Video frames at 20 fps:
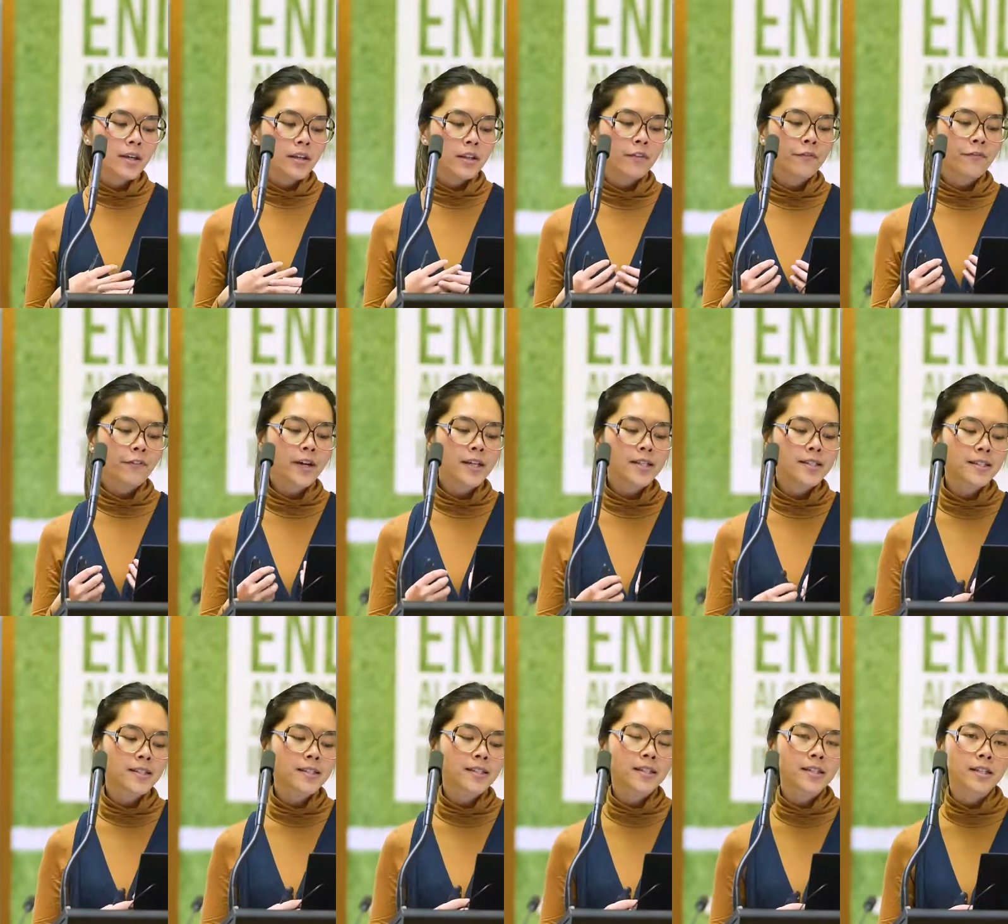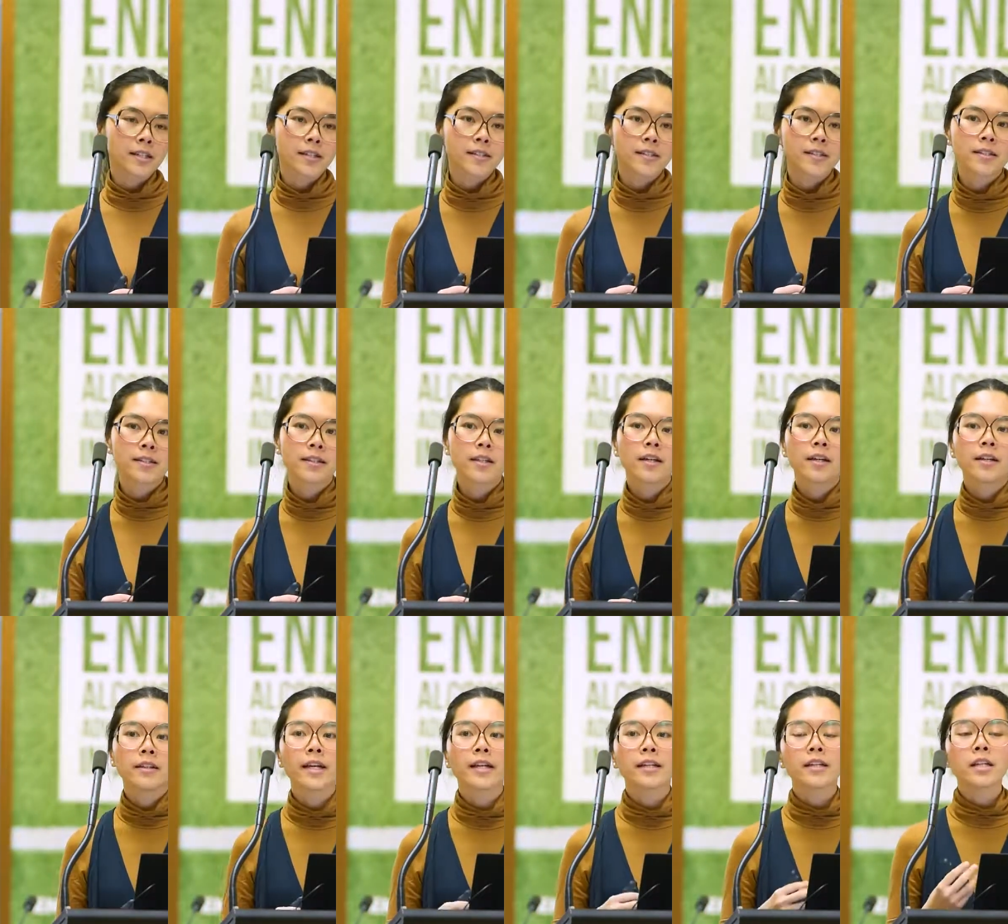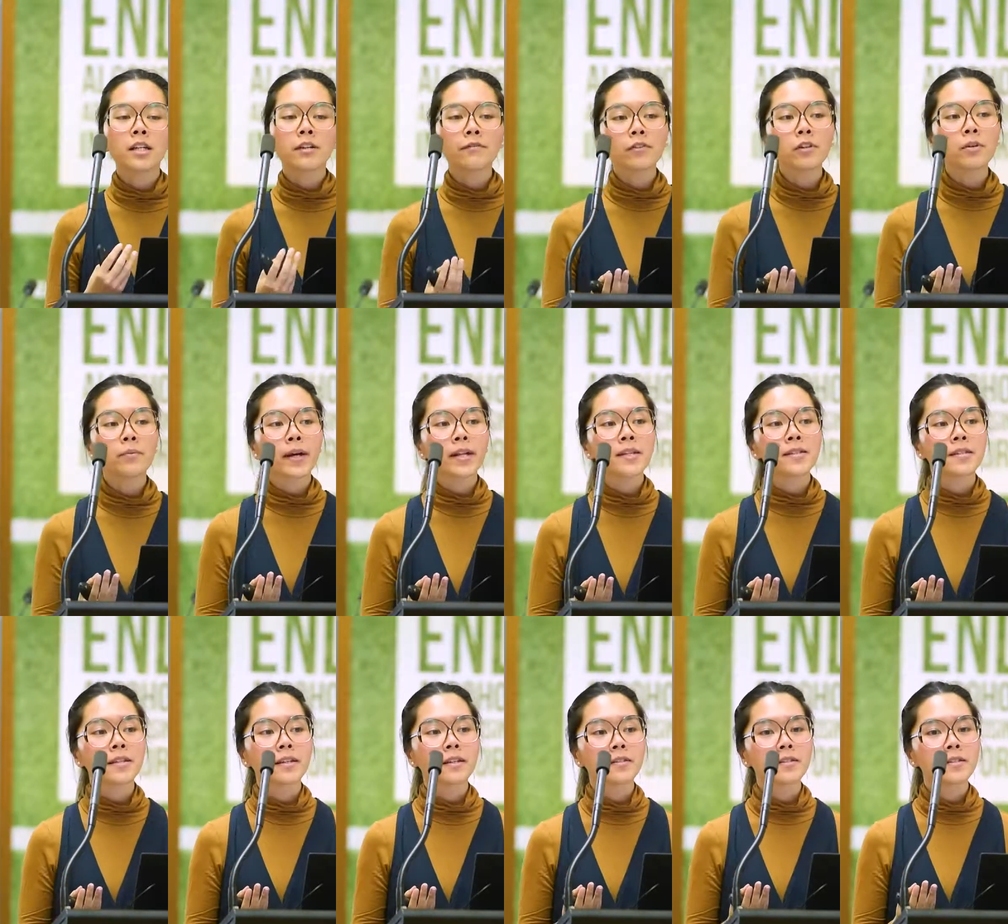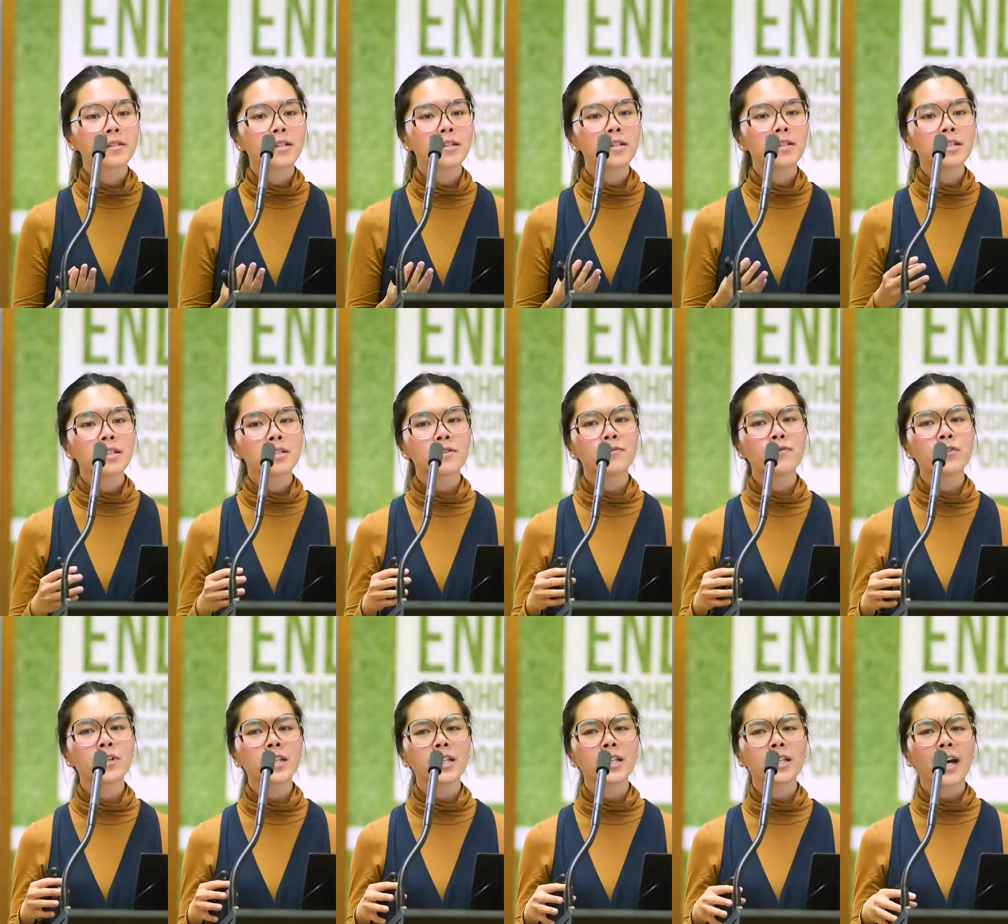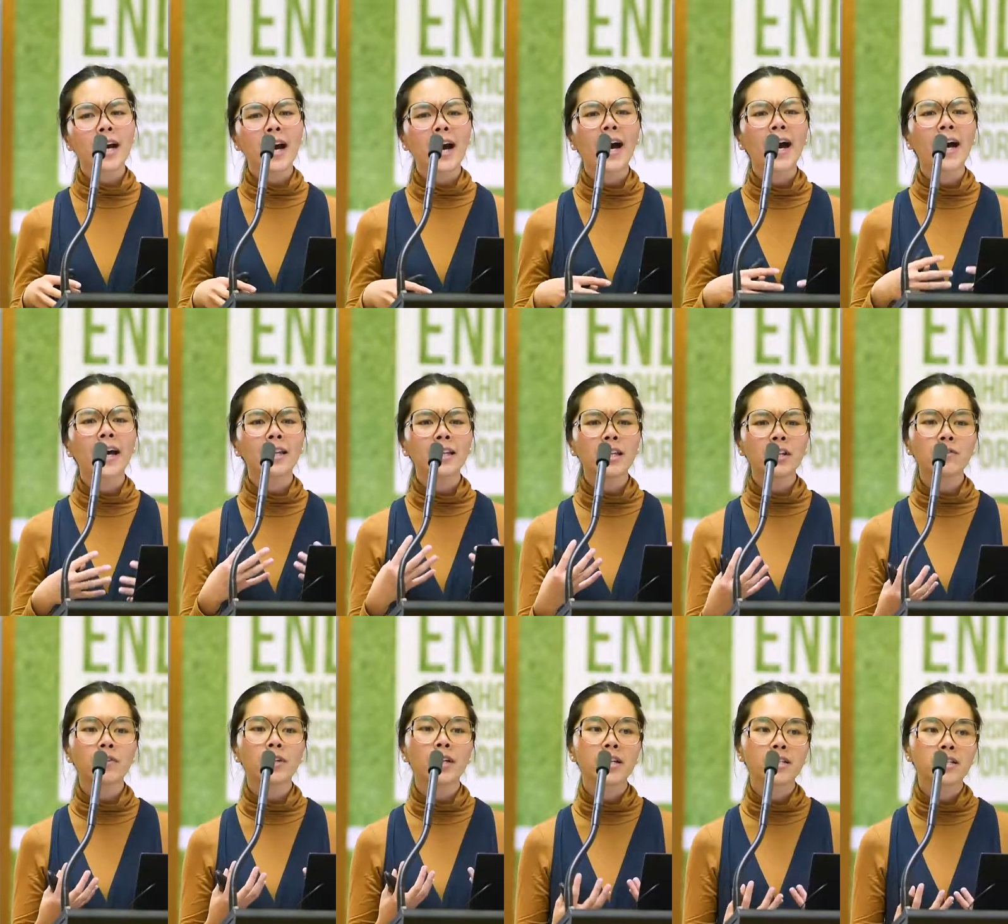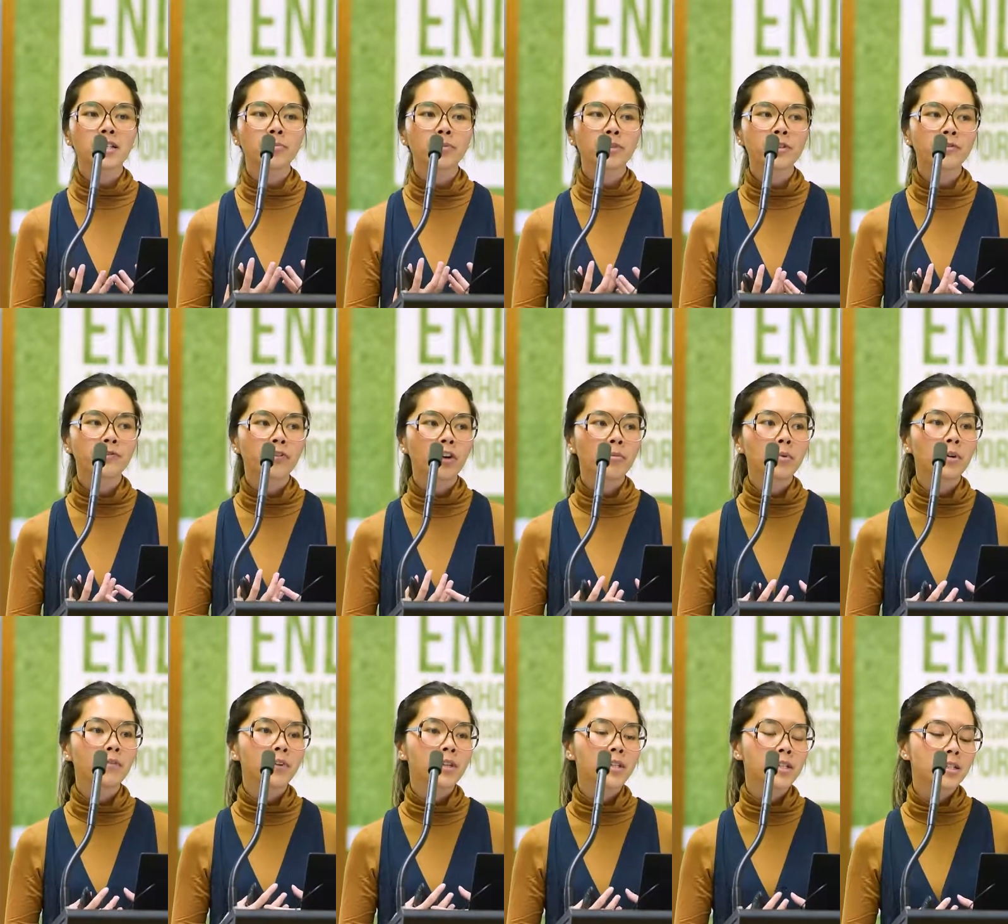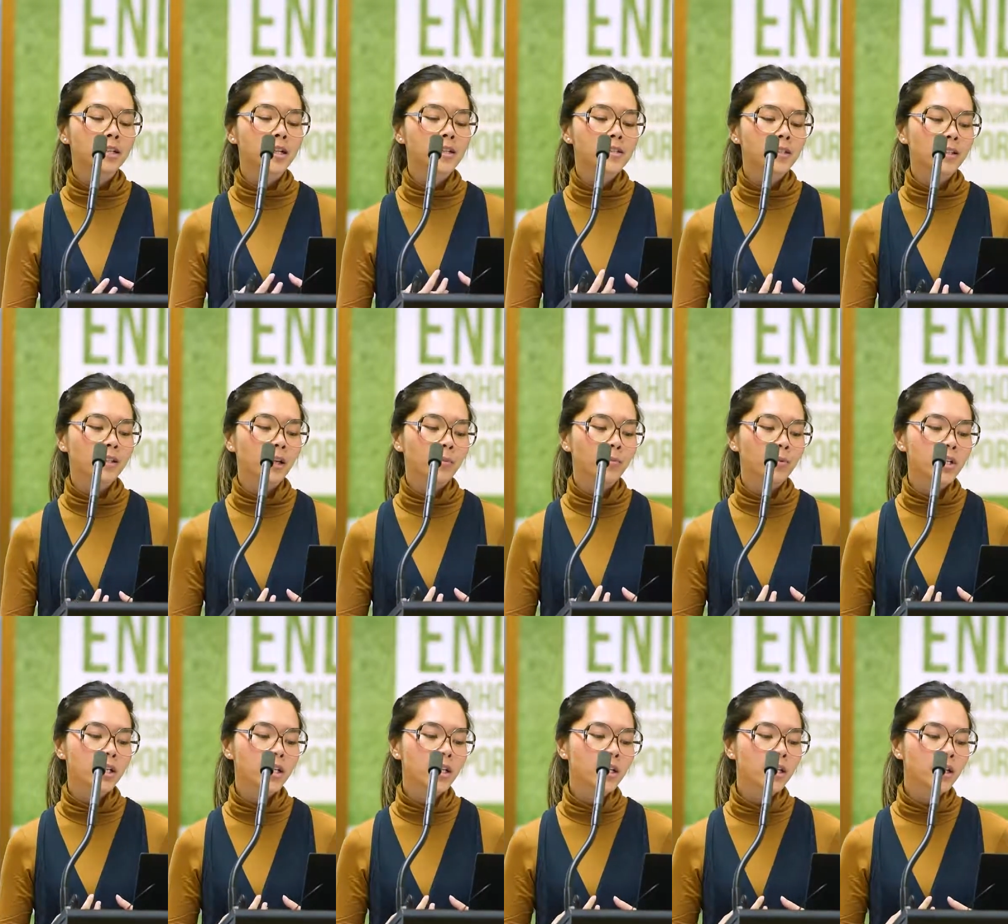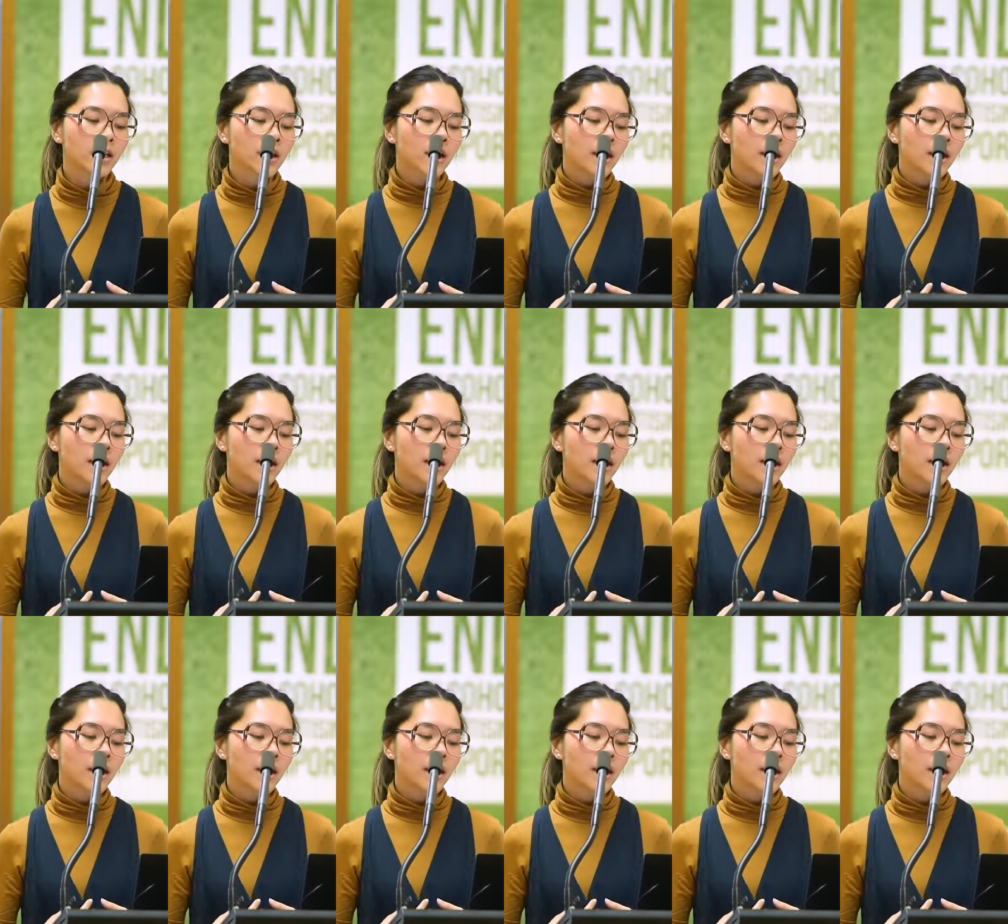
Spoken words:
The first is this, that influencers, this really highly relatable form of internet celebrity,